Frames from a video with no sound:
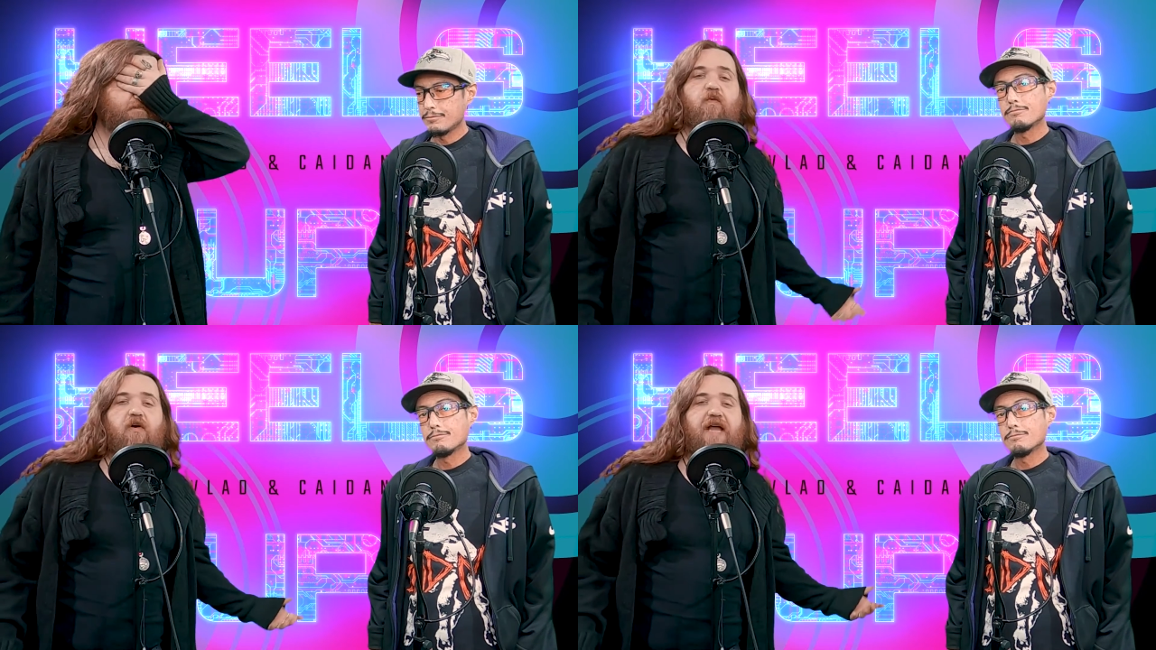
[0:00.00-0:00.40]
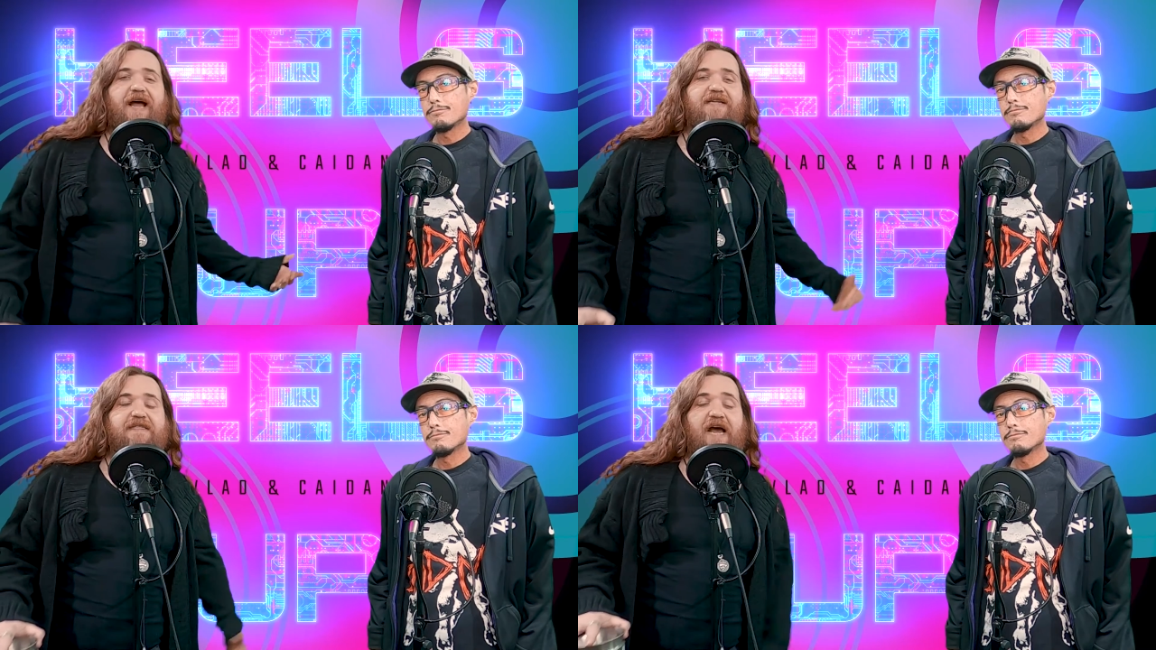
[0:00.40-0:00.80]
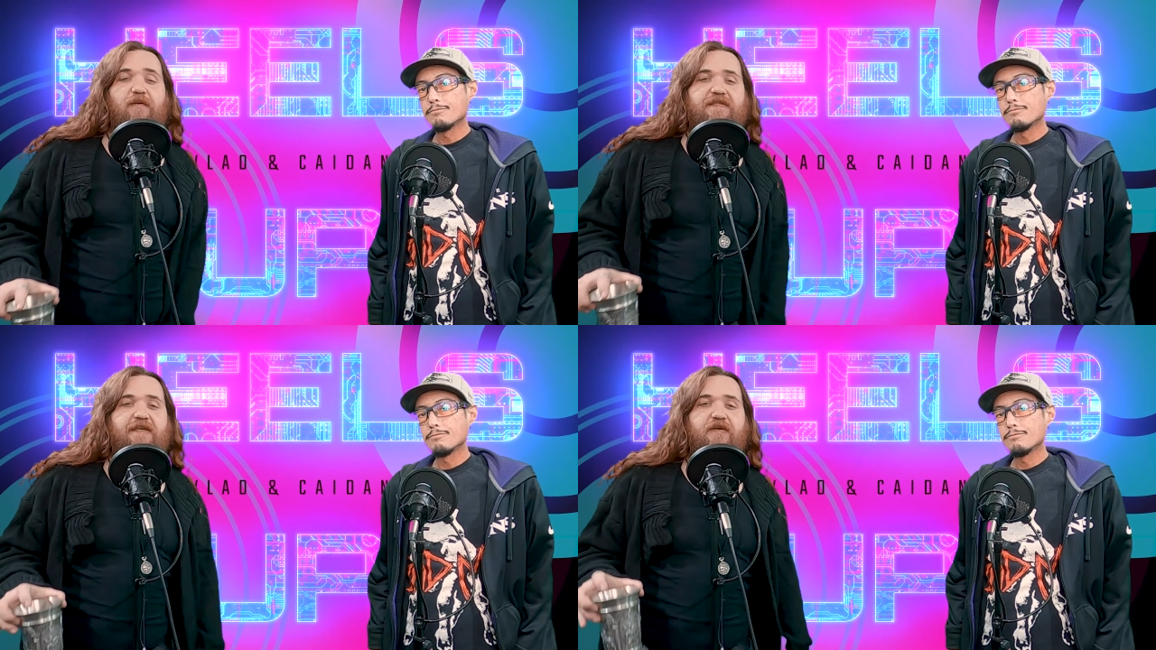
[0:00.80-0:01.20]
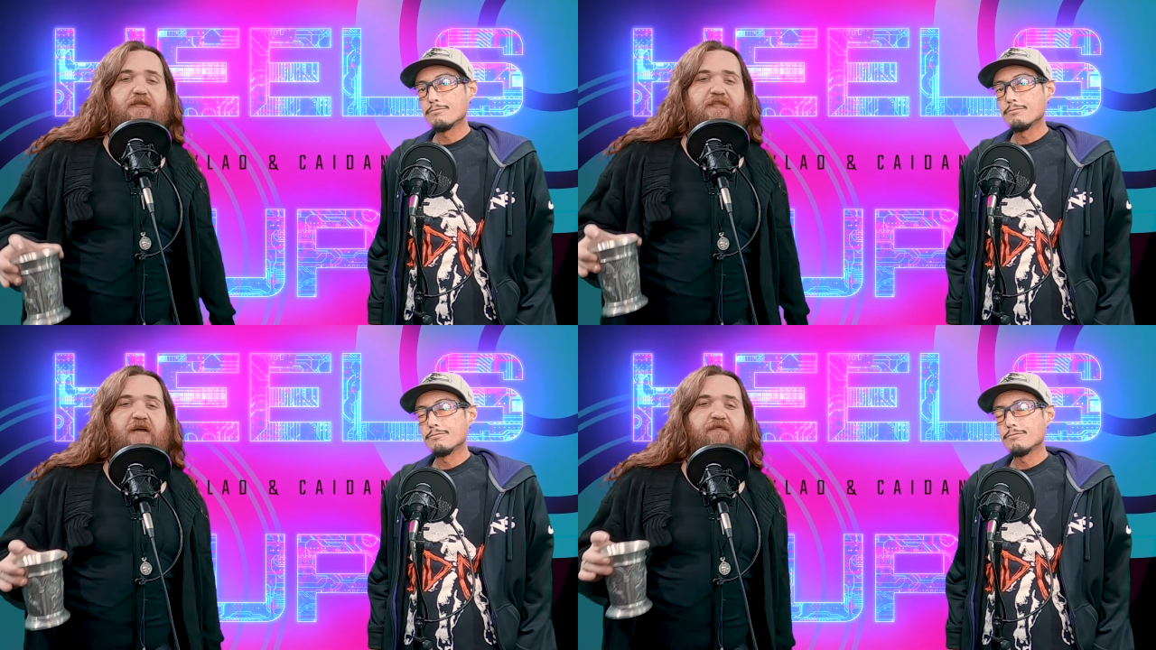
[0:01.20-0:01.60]
Speaker 1: Well, guys, that was
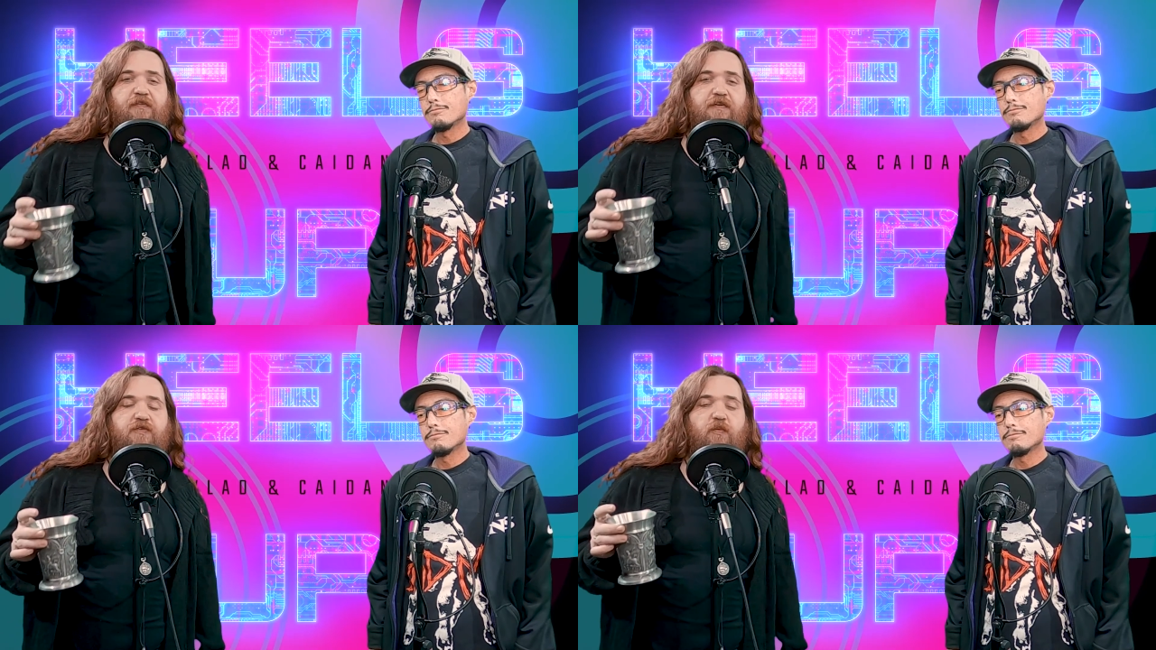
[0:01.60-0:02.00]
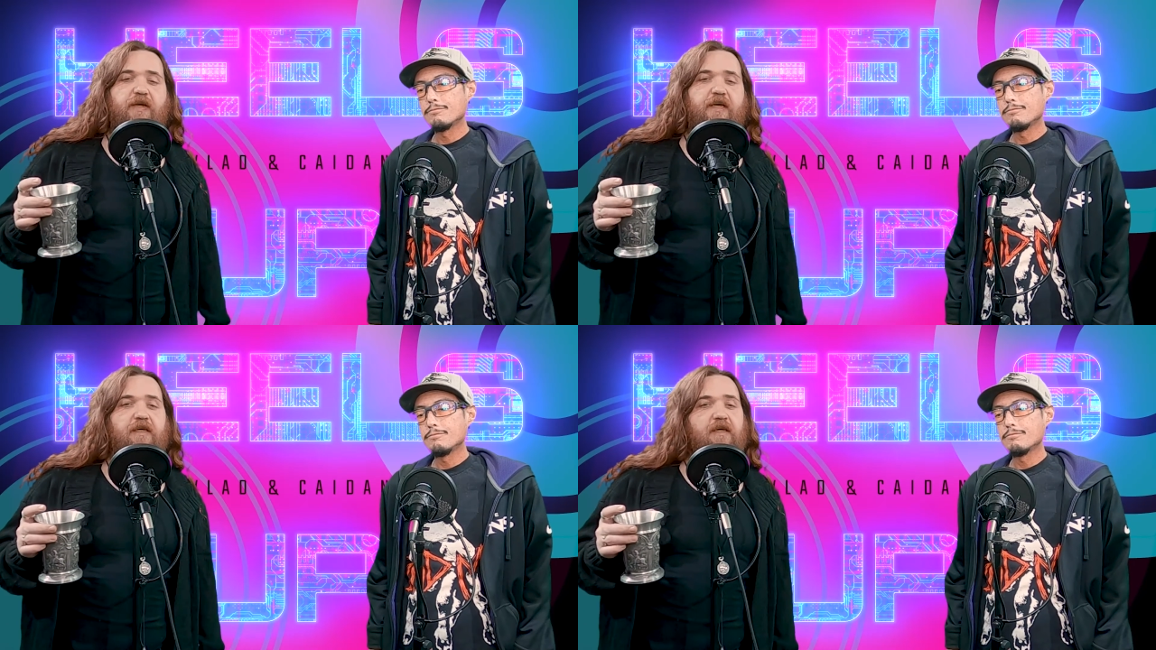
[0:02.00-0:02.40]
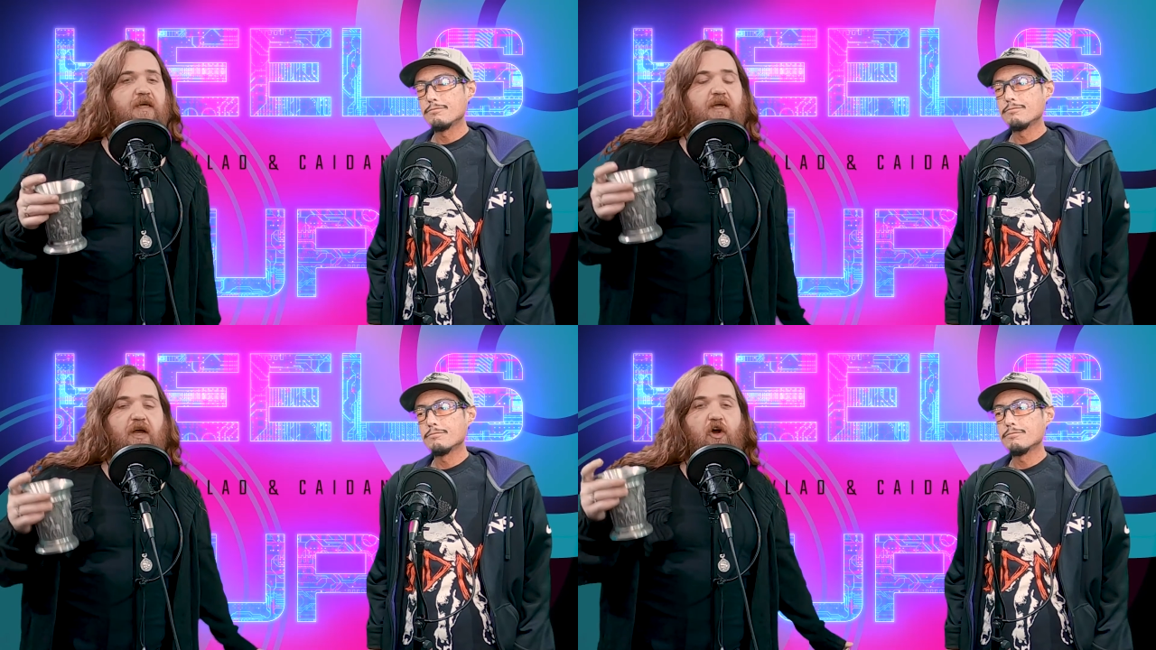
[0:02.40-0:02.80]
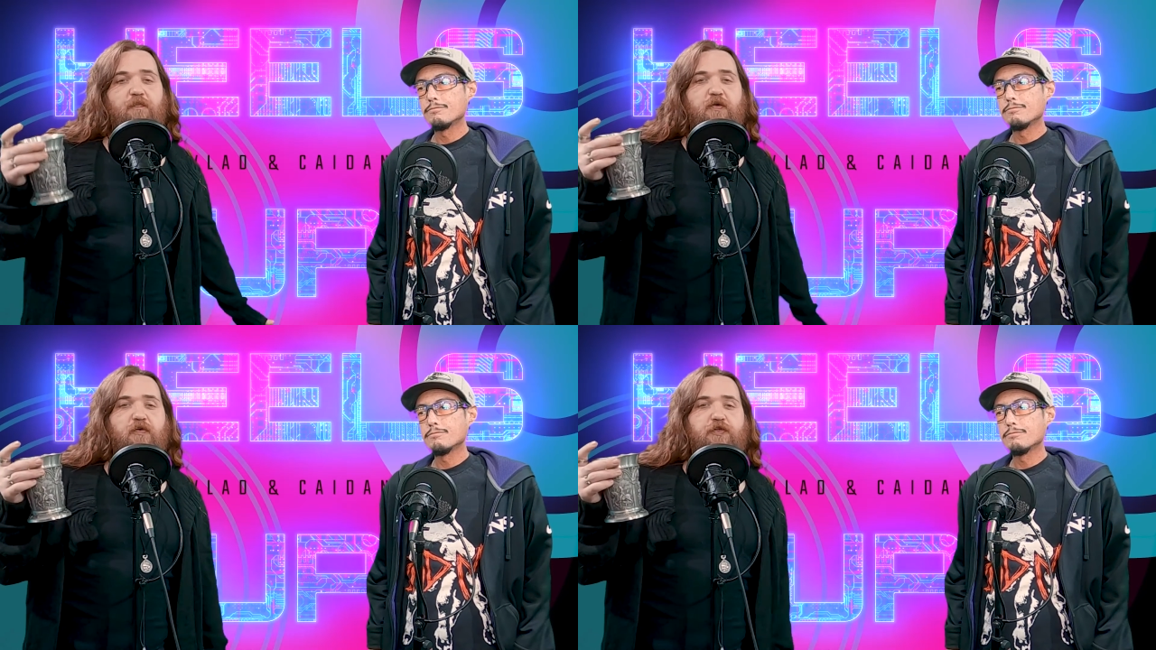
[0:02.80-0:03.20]
heels up for this week. Hope
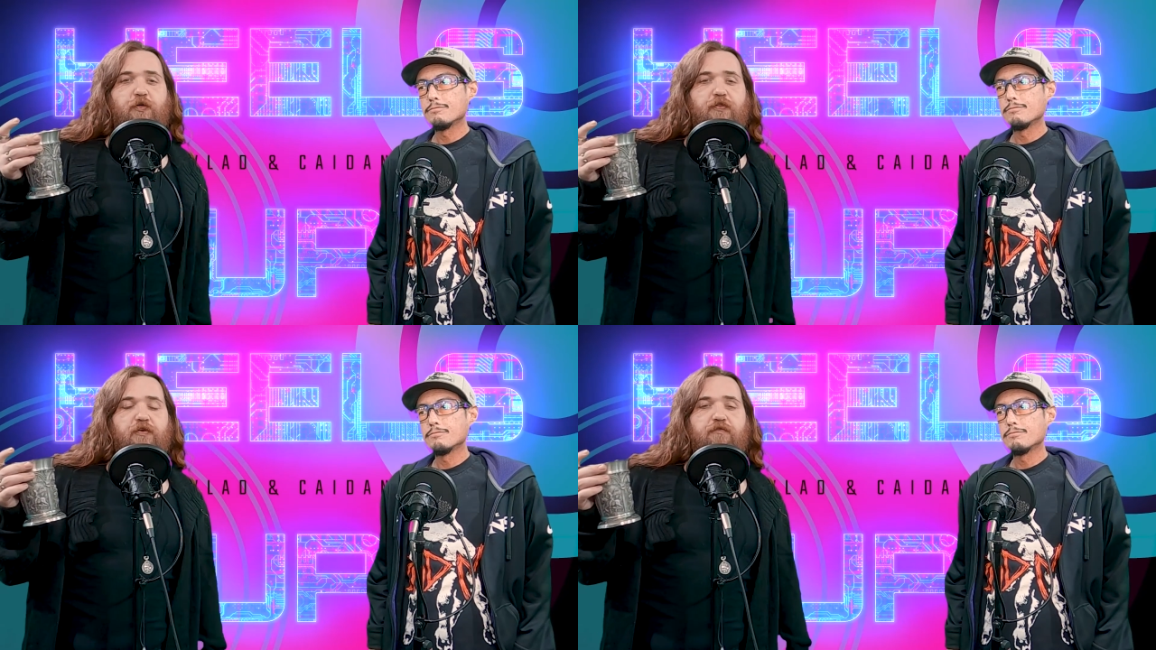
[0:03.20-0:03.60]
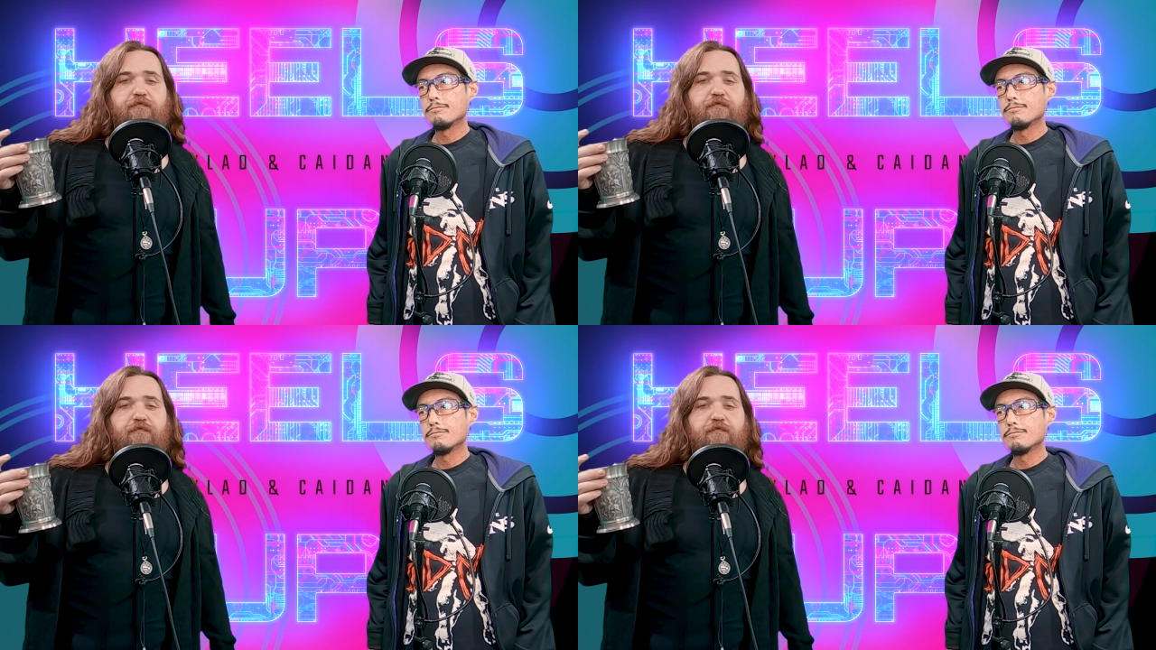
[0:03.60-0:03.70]
you enjoyed the new